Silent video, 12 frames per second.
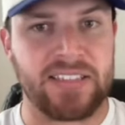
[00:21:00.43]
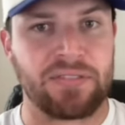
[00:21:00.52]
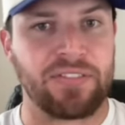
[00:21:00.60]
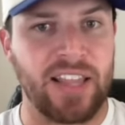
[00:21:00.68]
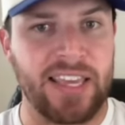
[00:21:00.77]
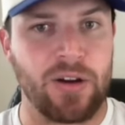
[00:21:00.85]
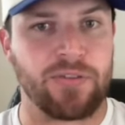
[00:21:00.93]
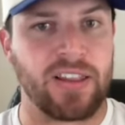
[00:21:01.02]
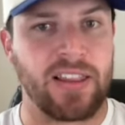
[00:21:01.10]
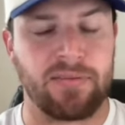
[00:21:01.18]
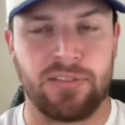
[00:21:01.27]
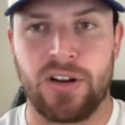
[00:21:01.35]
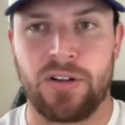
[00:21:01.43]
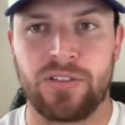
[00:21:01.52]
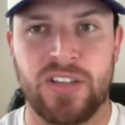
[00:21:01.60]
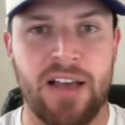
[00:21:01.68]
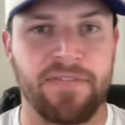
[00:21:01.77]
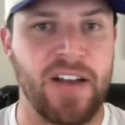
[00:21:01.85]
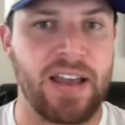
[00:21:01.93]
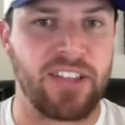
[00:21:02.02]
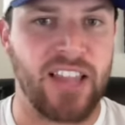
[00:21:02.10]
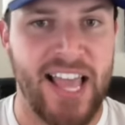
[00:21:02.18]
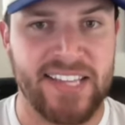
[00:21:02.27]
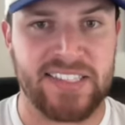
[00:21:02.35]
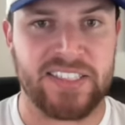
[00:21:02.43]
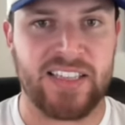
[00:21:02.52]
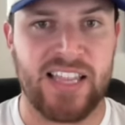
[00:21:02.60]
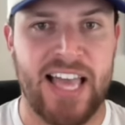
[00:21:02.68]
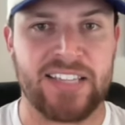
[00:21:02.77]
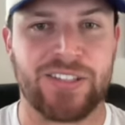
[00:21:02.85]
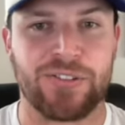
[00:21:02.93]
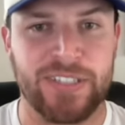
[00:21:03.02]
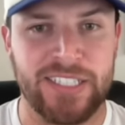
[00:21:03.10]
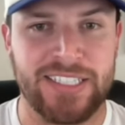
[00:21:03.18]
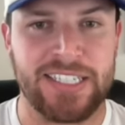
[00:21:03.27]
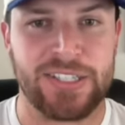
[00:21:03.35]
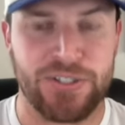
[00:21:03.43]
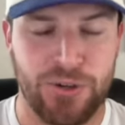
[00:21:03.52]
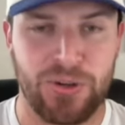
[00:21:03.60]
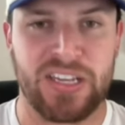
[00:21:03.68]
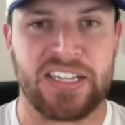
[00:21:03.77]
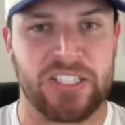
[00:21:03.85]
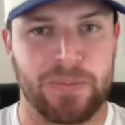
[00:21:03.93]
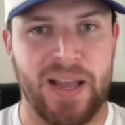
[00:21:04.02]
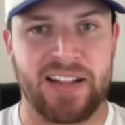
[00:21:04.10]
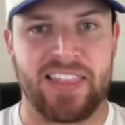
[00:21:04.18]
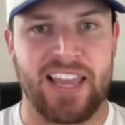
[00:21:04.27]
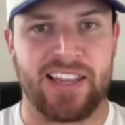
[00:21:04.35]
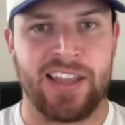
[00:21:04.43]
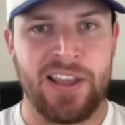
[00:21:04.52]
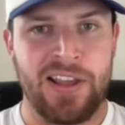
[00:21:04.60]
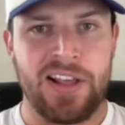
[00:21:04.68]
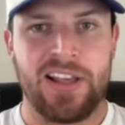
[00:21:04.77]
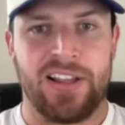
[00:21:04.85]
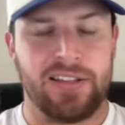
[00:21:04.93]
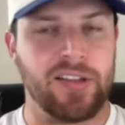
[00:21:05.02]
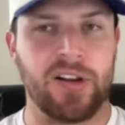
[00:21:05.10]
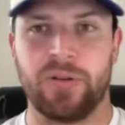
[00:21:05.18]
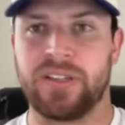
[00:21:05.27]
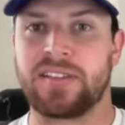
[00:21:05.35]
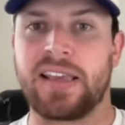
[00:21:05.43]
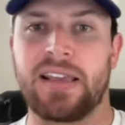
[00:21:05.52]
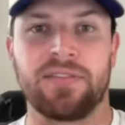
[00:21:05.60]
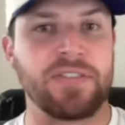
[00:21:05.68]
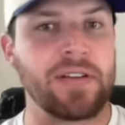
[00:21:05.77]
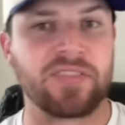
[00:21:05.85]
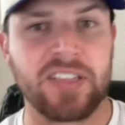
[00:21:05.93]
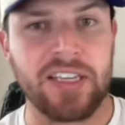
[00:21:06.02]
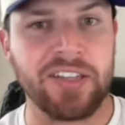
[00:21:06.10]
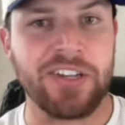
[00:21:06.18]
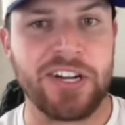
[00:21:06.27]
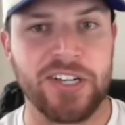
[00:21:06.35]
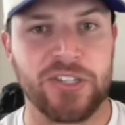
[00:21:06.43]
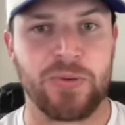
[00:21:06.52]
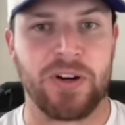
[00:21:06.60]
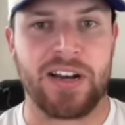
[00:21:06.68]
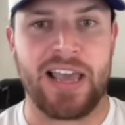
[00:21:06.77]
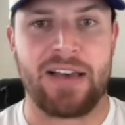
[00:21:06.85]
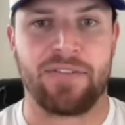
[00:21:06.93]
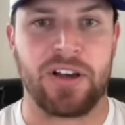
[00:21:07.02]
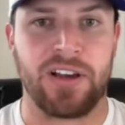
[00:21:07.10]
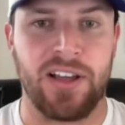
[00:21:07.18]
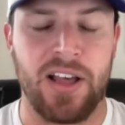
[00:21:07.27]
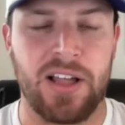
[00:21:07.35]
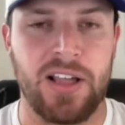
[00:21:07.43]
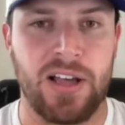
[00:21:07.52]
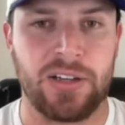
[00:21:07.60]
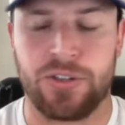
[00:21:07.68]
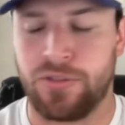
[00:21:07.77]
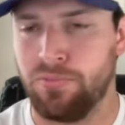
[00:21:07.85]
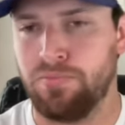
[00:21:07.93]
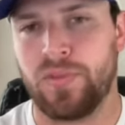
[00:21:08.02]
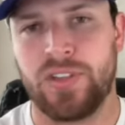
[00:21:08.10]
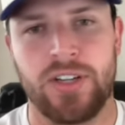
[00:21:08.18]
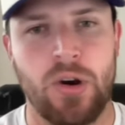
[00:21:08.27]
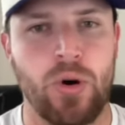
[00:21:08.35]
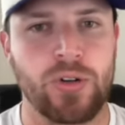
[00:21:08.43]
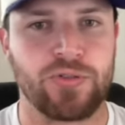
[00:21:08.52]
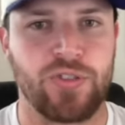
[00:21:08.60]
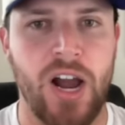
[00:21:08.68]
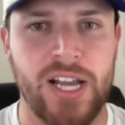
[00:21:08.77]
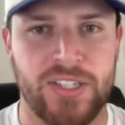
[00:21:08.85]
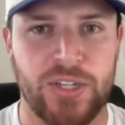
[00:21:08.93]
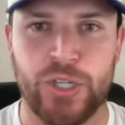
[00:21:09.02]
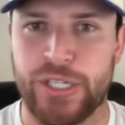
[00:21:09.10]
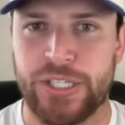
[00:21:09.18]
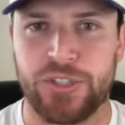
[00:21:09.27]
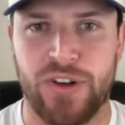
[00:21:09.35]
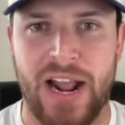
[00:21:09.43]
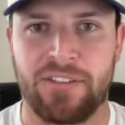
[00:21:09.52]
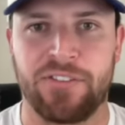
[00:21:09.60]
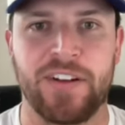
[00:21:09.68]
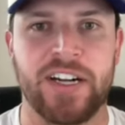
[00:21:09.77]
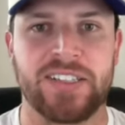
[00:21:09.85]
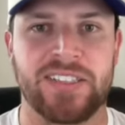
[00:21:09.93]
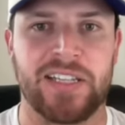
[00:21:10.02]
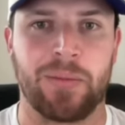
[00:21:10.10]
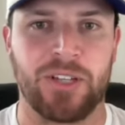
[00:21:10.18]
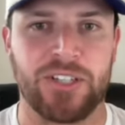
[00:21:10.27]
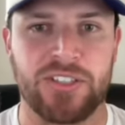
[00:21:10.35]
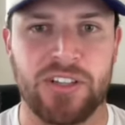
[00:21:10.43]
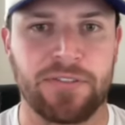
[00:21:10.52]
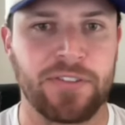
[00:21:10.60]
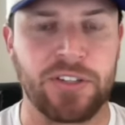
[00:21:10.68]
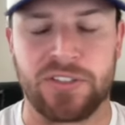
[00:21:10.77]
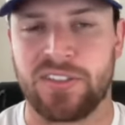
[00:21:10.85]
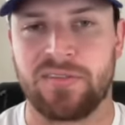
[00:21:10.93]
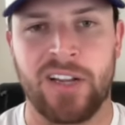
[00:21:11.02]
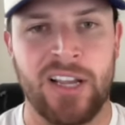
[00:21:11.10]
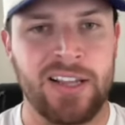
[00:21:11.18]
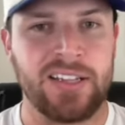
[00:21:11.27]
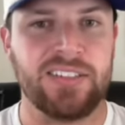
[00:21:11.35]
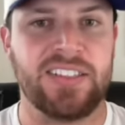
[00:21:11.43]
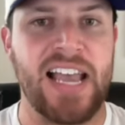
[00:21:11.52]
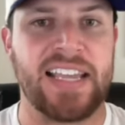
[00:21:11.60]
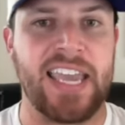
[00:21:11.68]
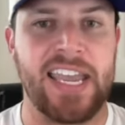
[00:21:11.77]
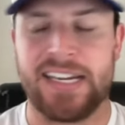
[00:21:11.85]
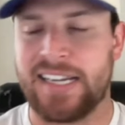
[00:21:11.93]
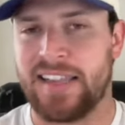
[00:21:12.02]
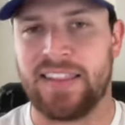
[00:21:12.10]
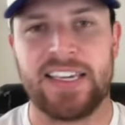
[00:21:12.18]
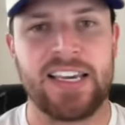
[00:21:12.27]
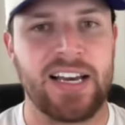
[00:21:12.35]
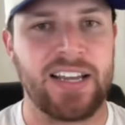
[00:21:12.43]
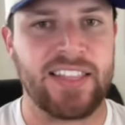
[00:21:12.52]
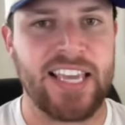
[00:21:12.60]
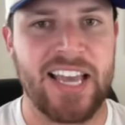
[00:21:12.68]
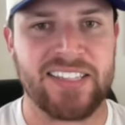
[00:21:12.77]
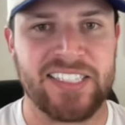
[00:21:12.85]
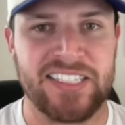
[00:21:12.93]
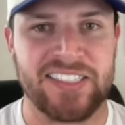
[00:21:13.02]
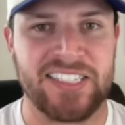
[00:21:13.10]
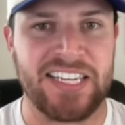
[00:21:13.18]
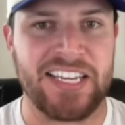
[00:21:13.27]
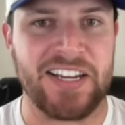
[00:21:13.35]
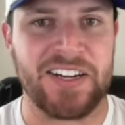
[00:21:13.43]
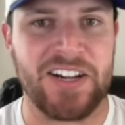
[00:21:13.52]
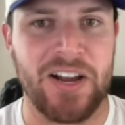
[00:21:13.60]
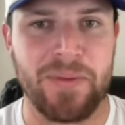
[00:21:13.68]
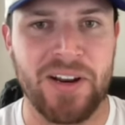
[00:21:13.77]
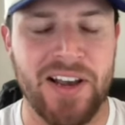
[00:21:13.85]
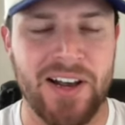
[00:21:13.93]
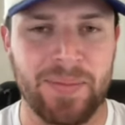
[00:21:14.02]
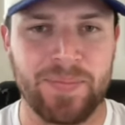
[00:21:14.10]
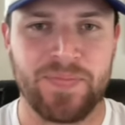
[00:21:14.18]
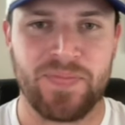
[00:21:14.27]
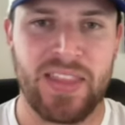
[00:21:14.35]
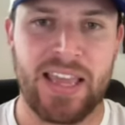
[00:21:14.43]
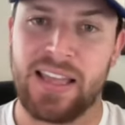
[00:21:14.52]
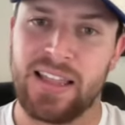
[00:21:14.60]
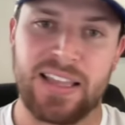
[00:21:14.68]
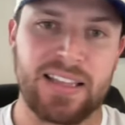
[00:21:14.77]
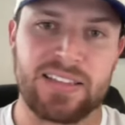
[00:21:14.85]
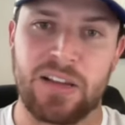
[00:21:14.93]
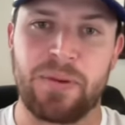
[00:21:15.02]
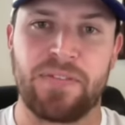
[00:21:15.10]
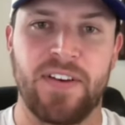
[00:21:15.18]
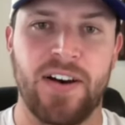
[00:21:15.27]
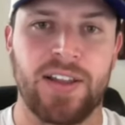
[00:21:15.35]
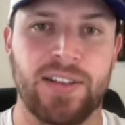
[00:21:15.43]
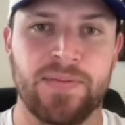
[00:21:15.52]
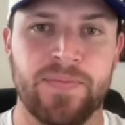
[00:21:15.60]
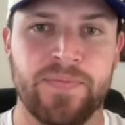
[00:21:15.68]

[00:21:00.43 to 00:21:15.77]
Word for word: as of late over you know top five classes the last three years, you can expect that you know in 10, 15 years we're going to have a, a, a, you know a roster or a draft very similar to the first decade in the uh, the SEC here coming up. it's going to be fun.